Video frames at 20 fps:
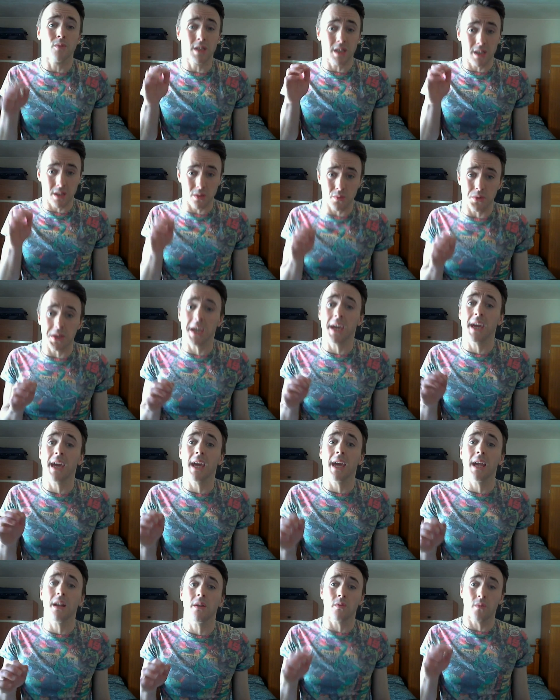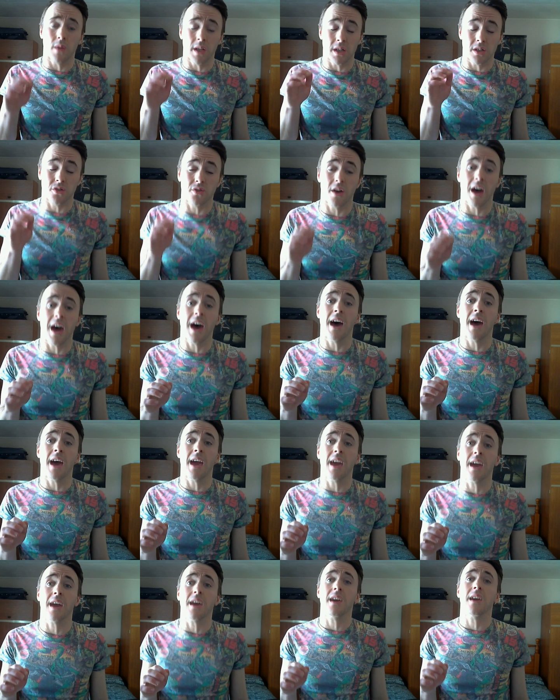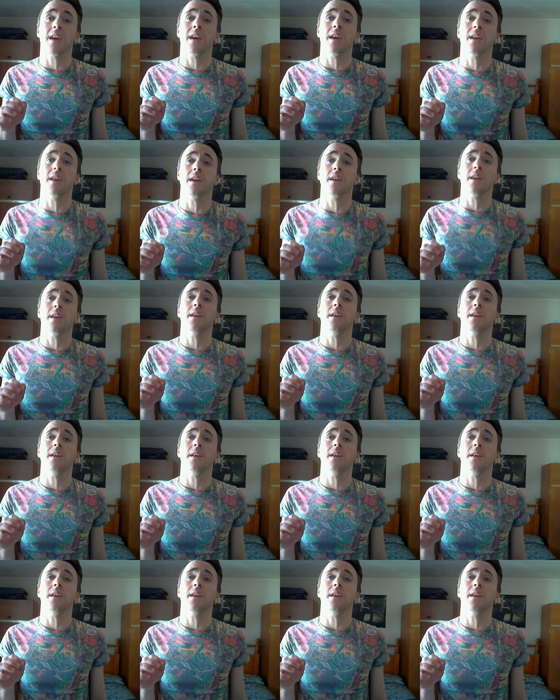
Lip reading: it was sweet, we tried.